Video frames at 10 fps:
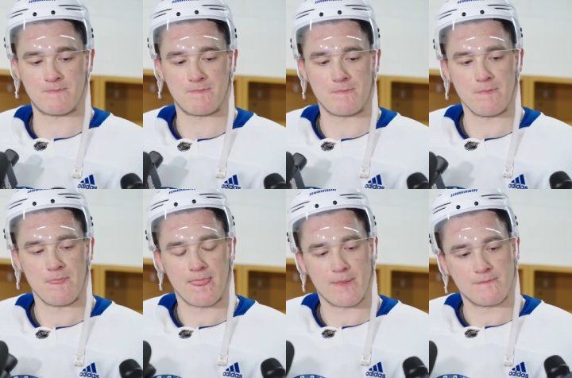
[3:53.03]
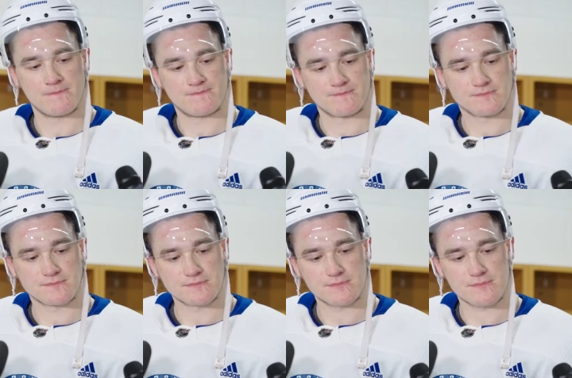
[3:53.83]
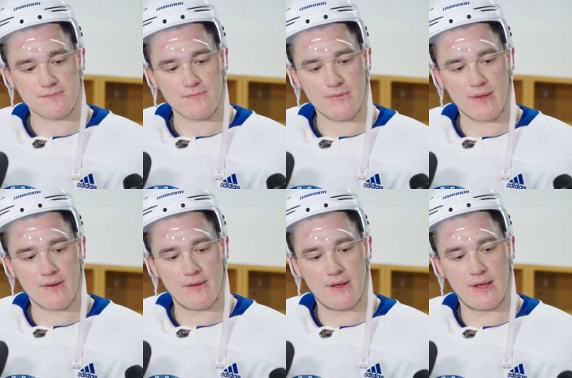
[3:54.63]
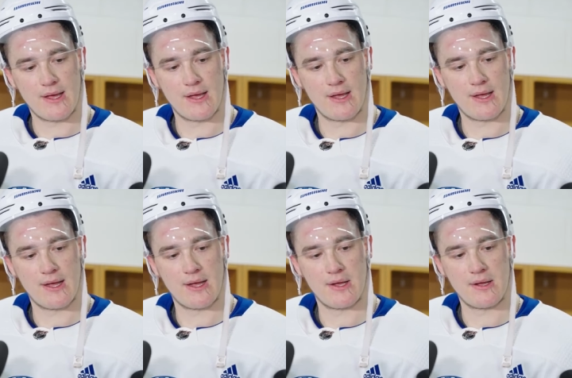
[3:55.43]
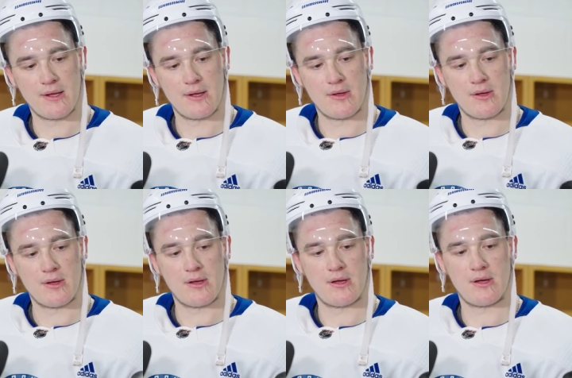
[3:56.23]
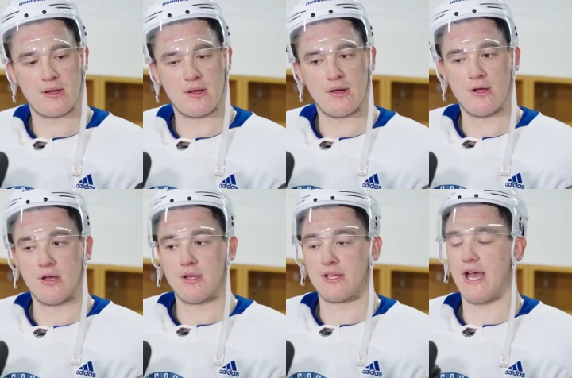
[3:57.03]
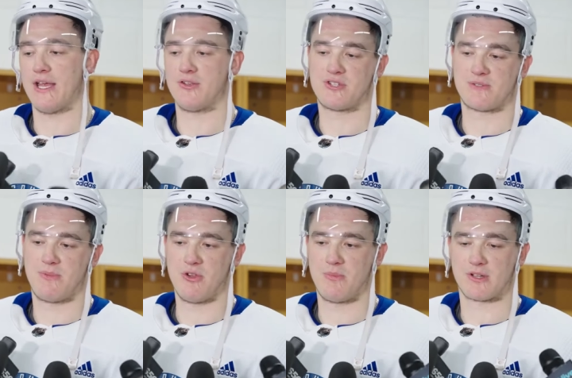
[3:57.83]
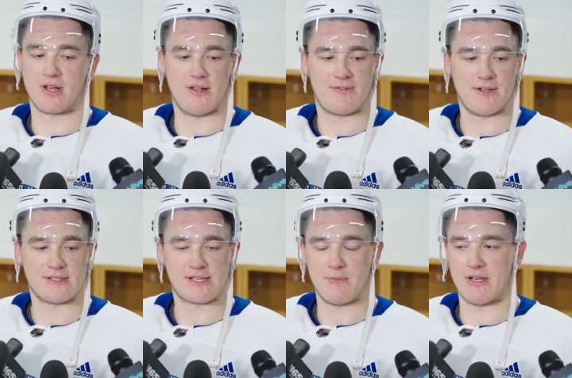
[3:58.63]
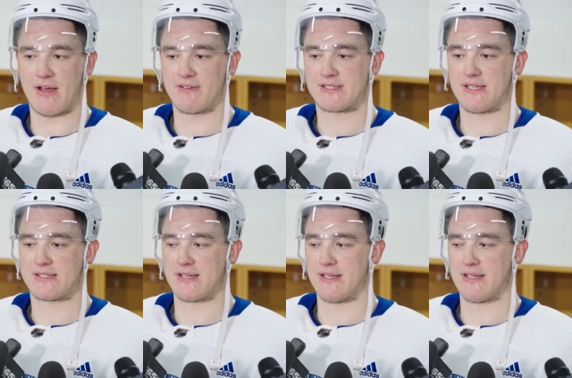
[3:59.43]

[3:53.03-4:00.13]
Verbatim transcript: Do you get that feeling in the room that that's the whole group is just a little more settled at this point? Yeah, you just you build confidence. I mean, obviously it's